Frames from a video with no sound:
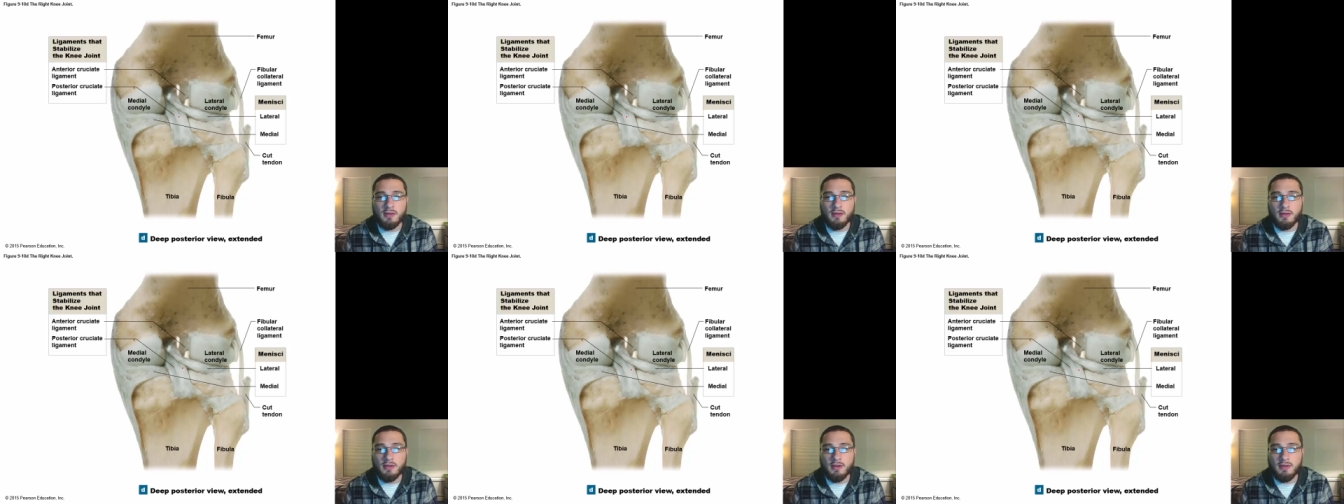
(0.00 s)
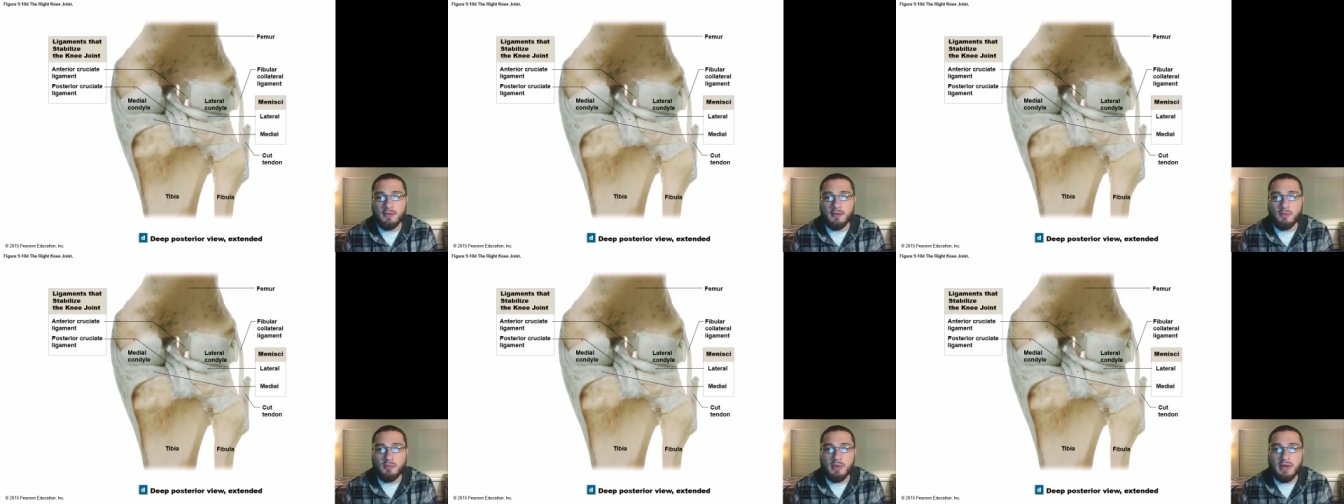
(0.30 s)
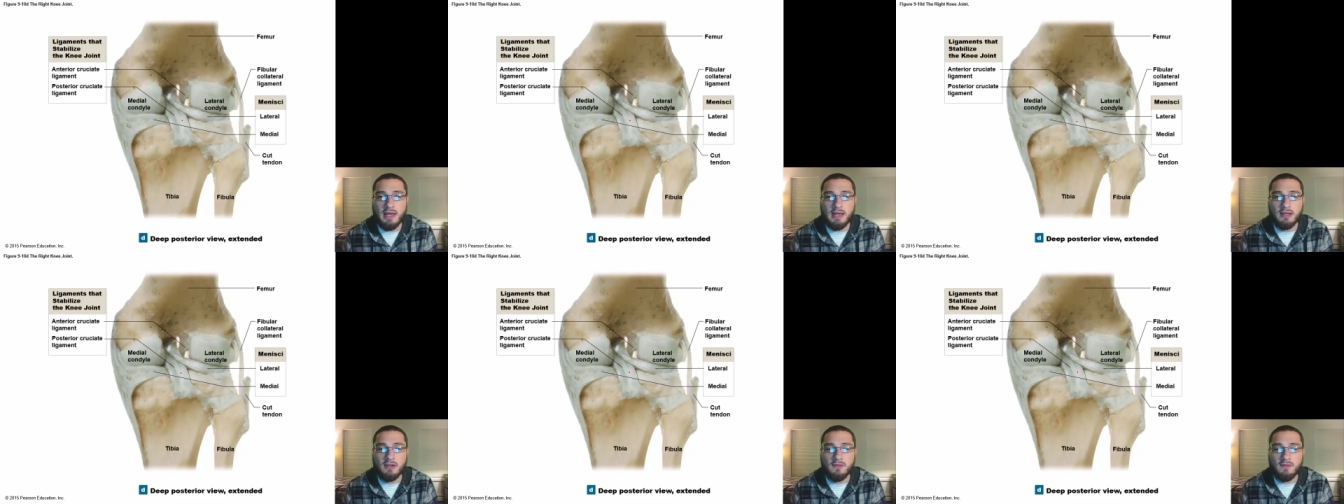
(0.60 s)
All right, the
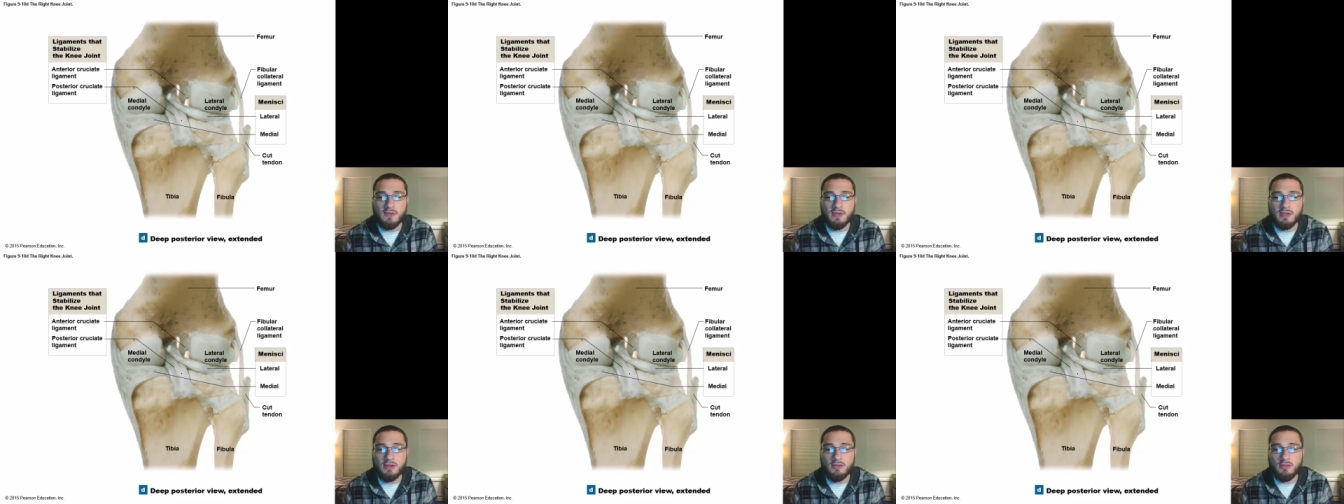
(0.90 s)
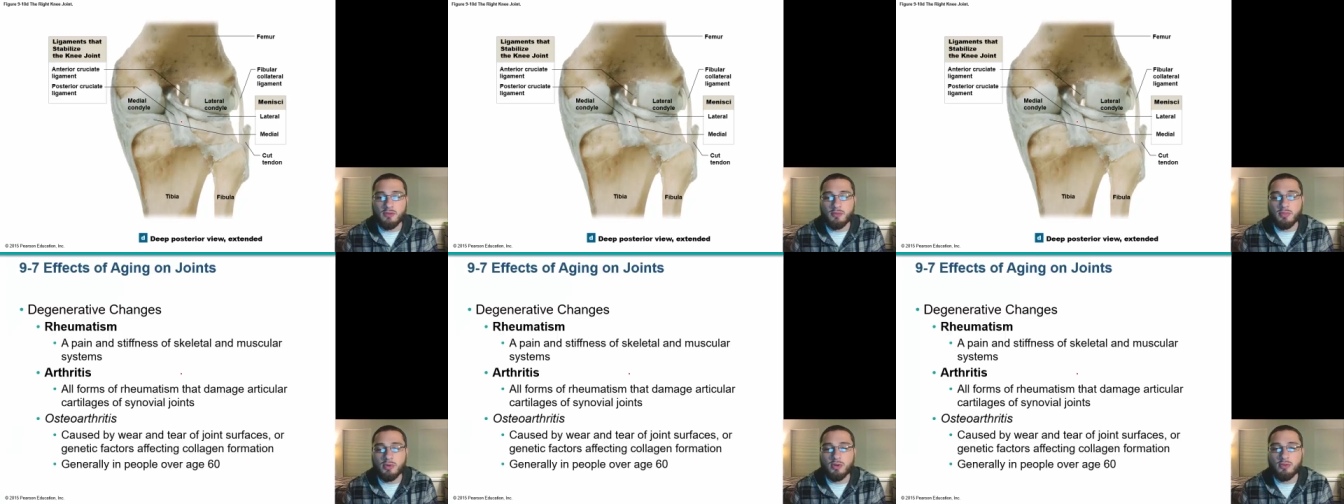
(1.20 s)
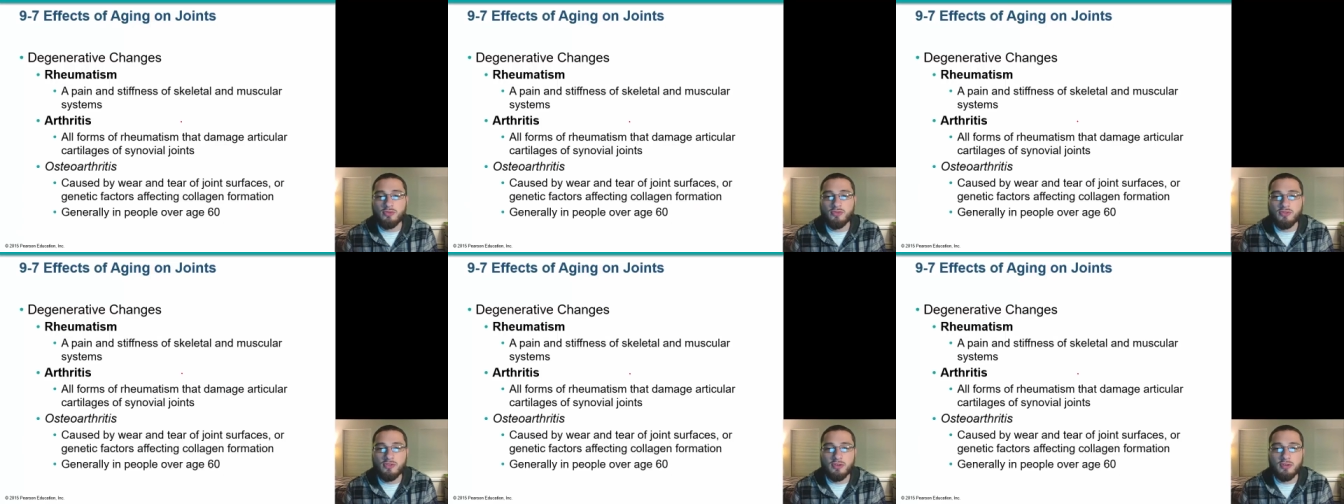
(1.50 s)
back of it, or the
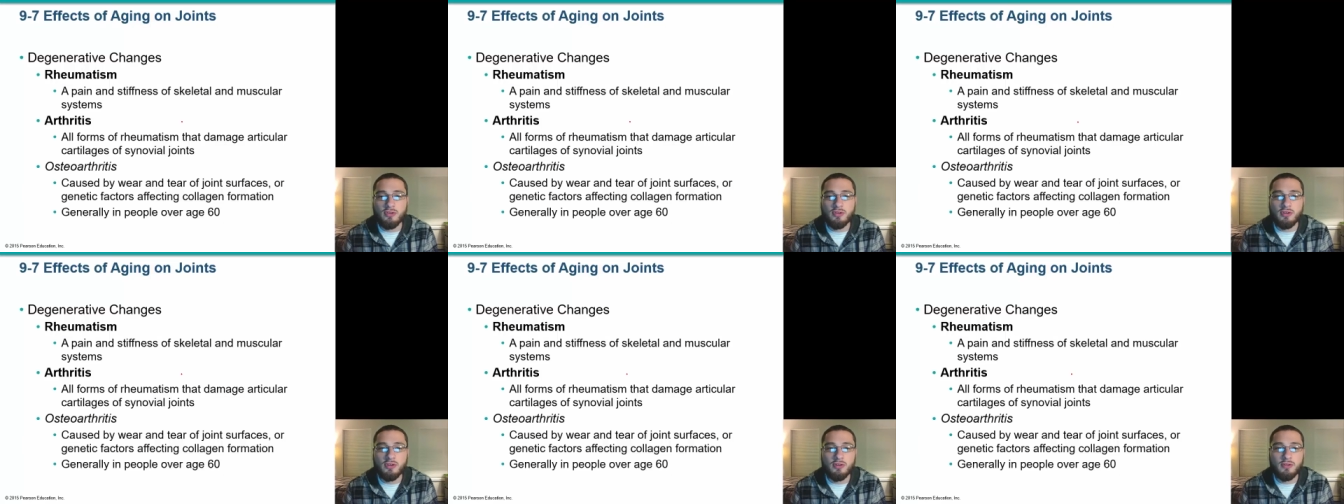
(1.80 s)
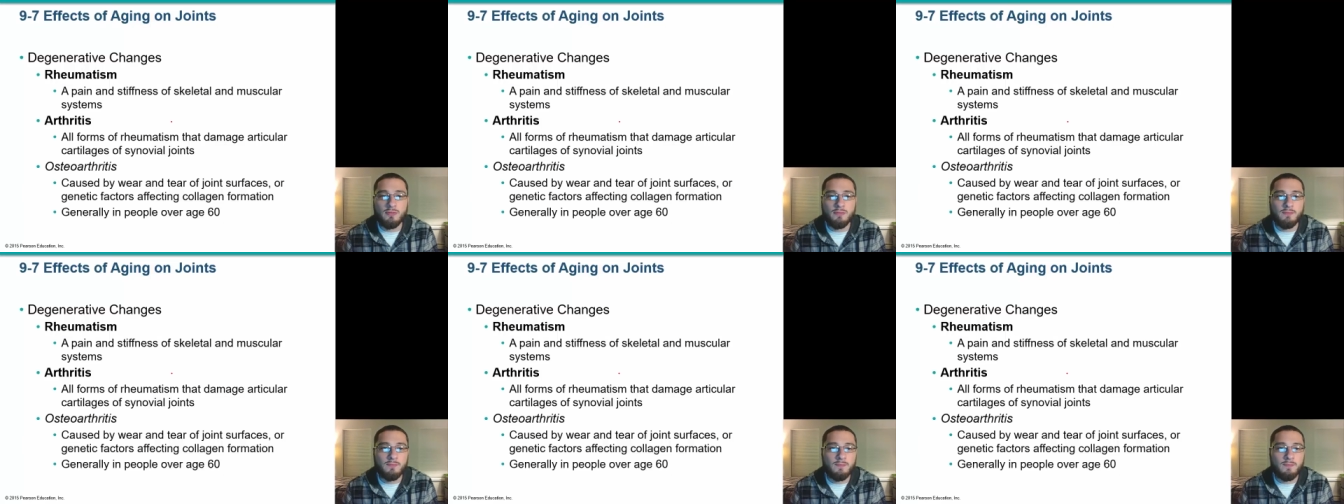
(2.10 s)
posterior.